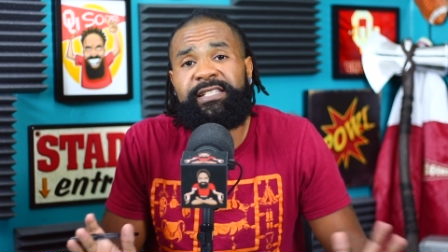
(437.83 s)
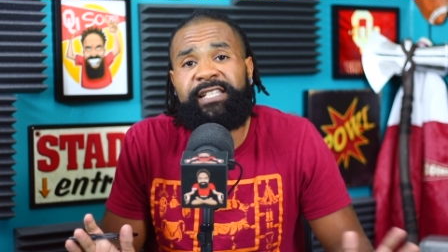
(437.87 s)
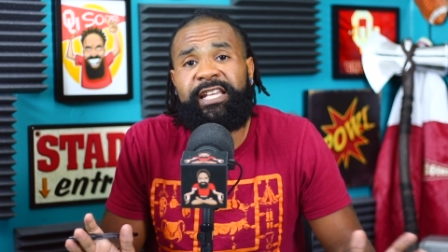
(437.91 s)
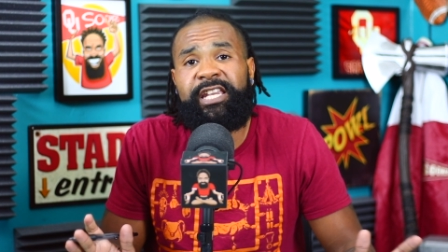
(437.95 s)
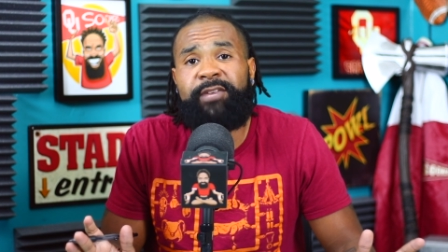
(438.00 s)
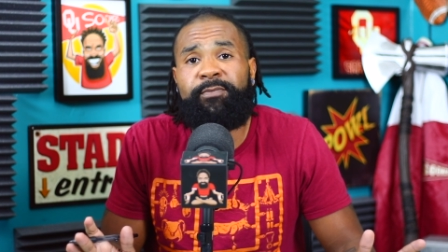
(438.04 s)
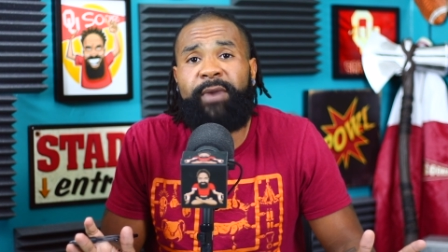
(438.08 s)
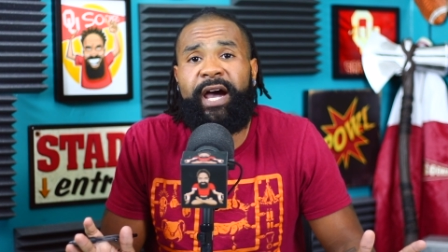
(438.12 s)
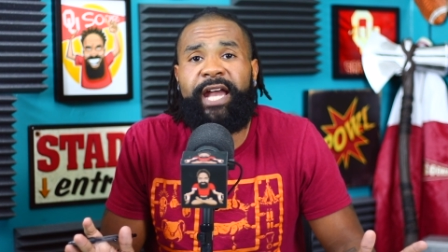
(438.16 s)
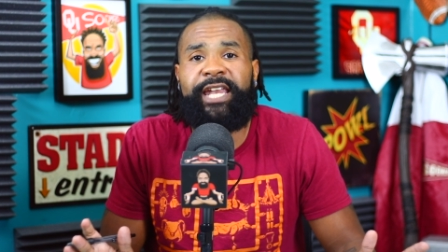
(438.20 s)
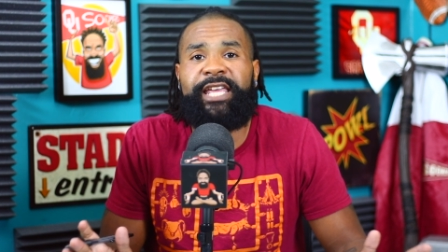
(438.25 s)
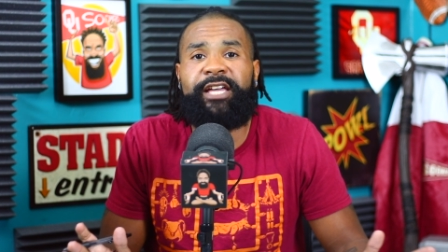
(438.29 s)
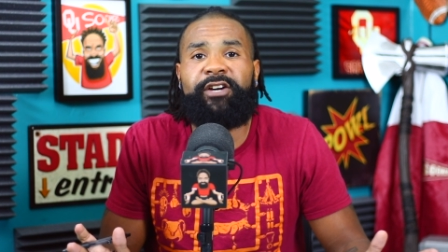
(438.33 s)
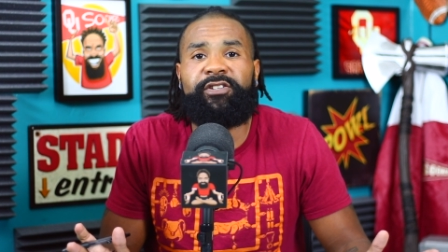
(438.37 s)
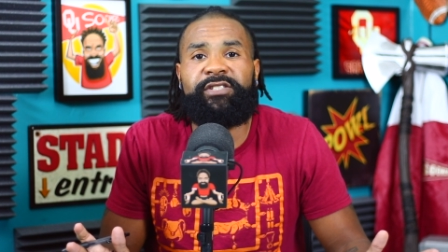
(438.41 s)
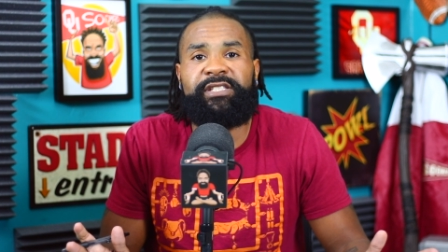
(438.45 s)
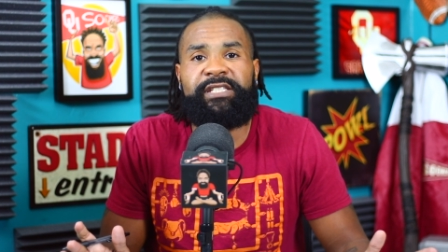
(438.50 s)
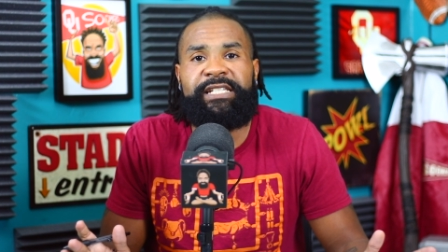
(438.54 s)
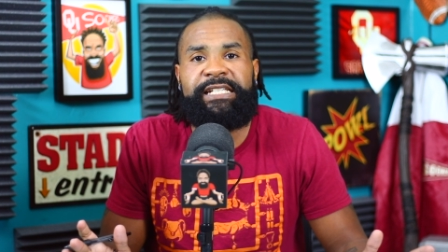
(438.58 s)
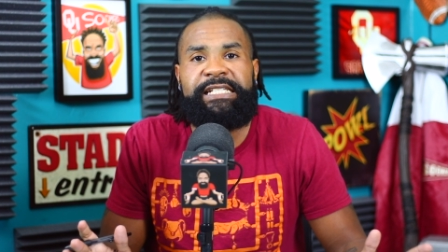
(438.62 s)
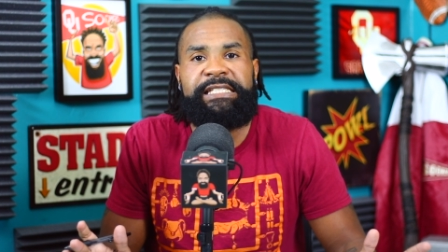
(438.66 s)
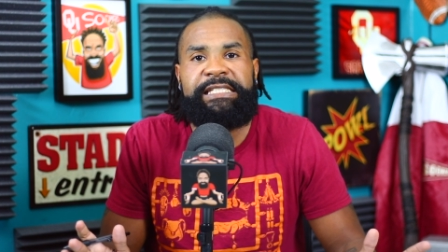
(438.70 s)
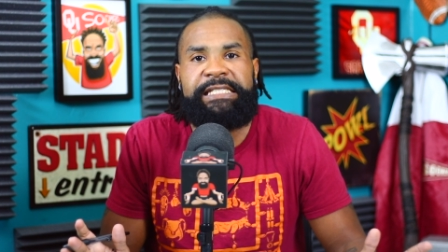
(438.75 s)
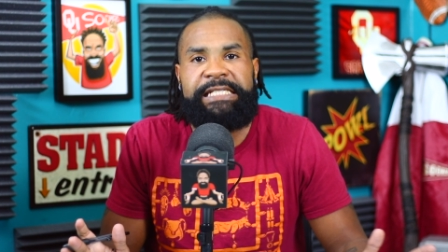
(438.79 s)
as anybody
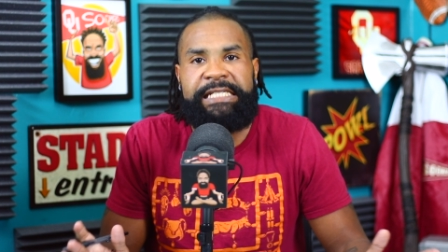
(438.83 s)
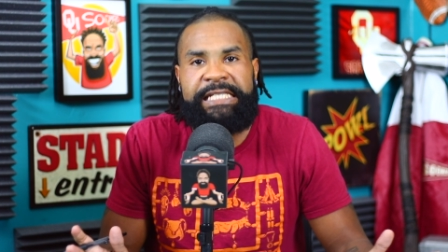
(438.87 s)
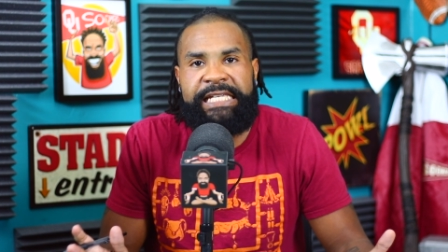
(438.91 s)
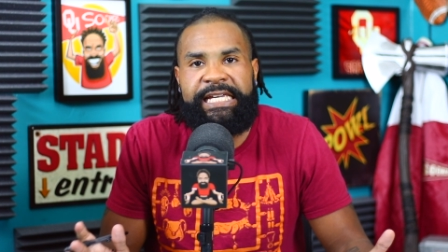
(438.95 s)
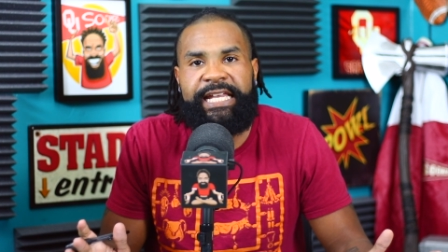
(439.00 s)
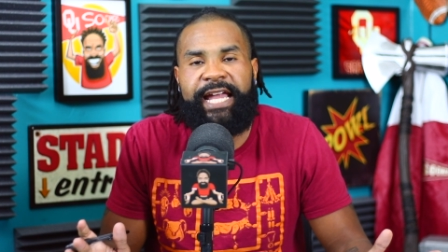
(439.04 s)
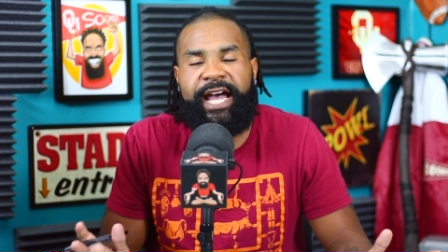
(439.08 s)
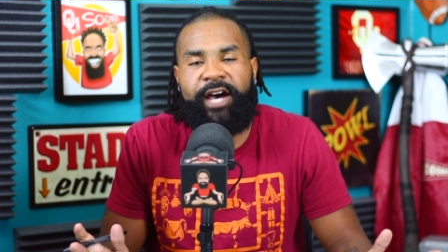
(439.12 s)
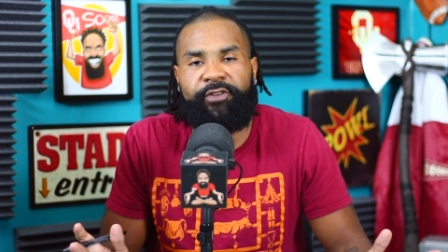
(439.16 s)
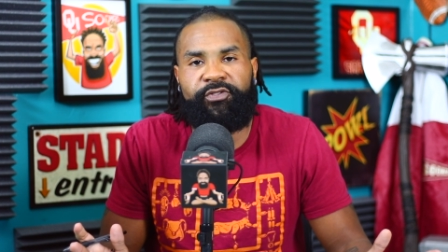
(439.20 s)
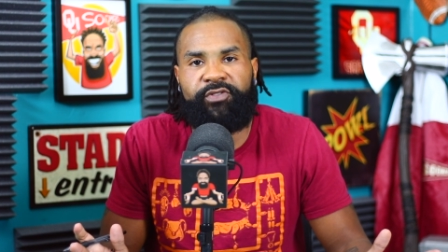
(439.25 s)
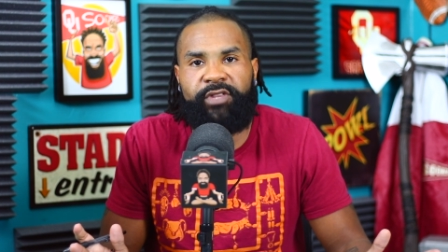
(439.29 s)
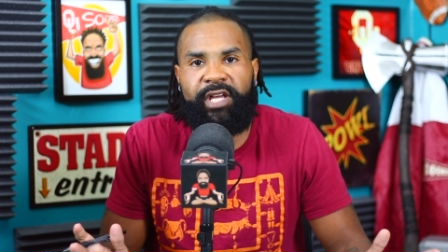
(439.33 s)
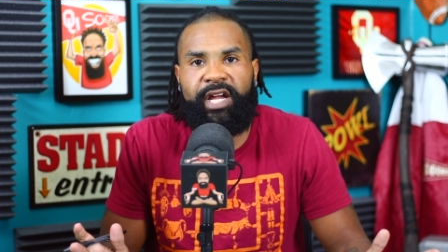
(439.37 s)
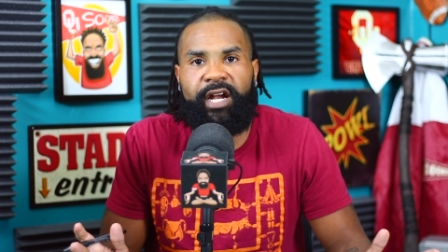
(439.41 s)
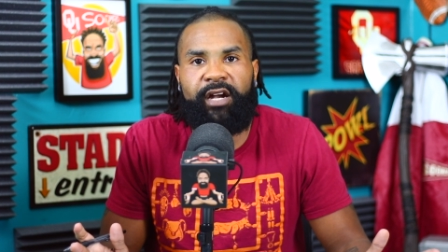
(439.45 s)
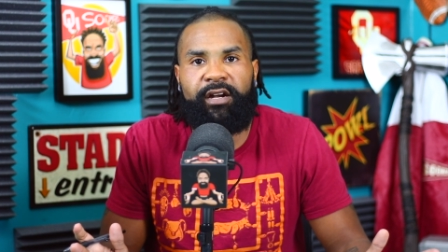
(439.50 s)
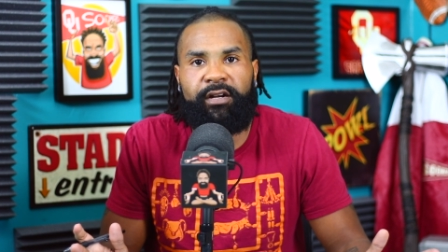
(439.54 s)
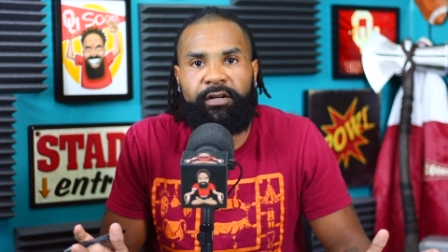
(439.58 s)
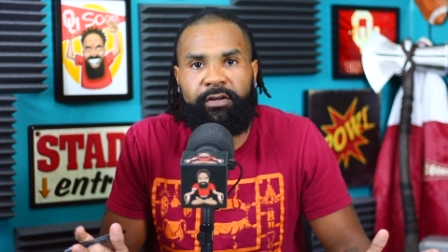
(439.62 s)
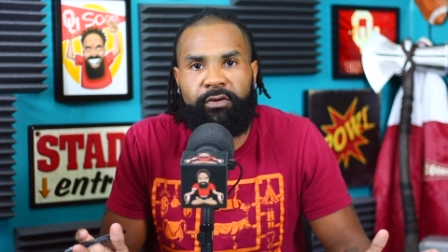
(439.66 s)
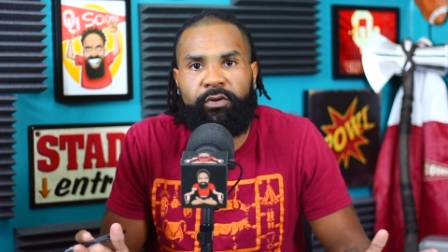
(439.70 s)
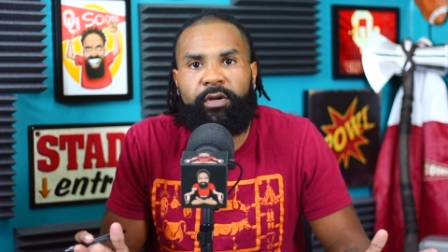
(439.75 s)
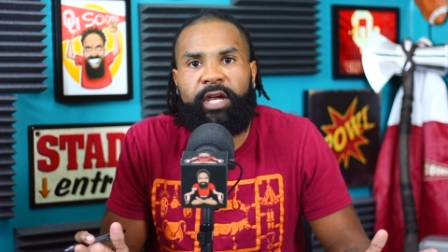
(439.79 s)
else needs to get out
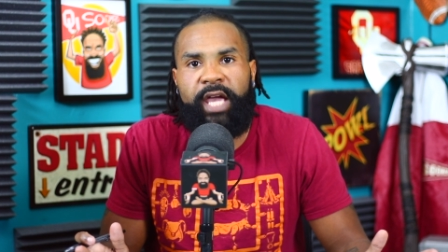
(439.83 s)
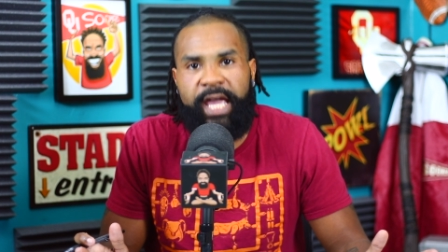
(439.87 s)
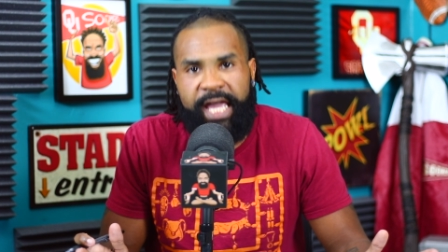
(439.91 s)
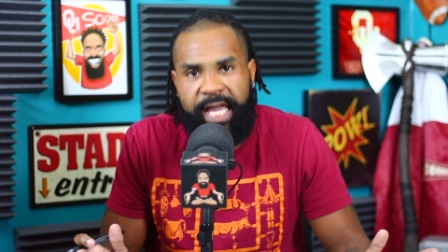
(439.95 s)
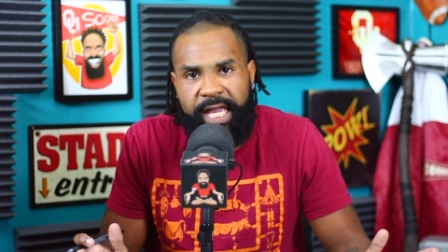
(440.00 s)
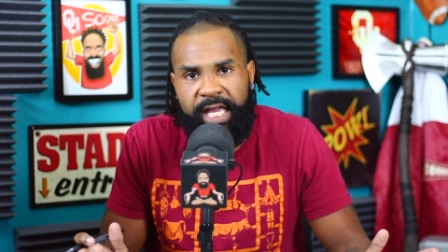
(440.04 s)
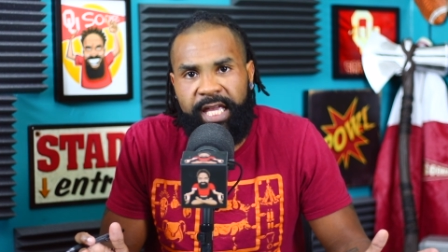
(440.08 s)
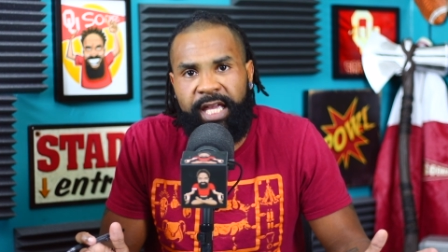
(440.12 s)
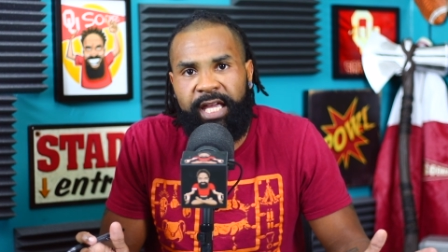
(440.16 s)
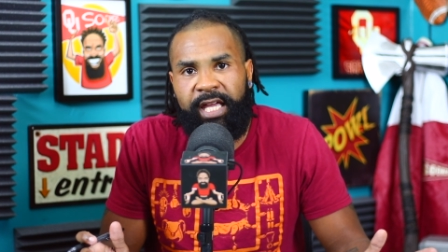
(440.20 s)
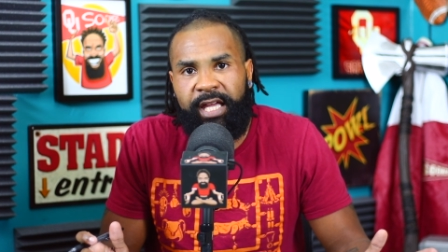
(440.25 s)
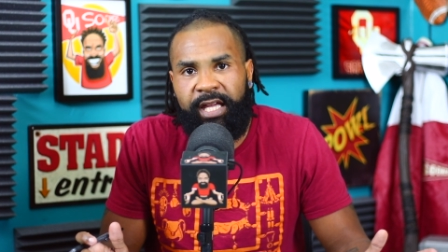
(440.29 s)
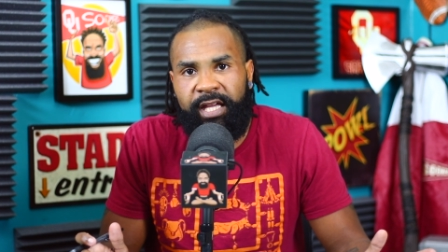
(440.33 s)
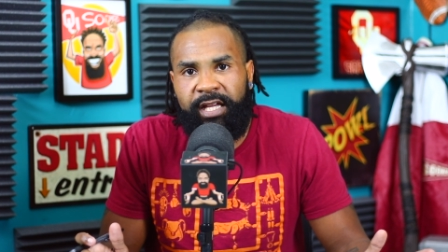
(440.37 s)
there, okay?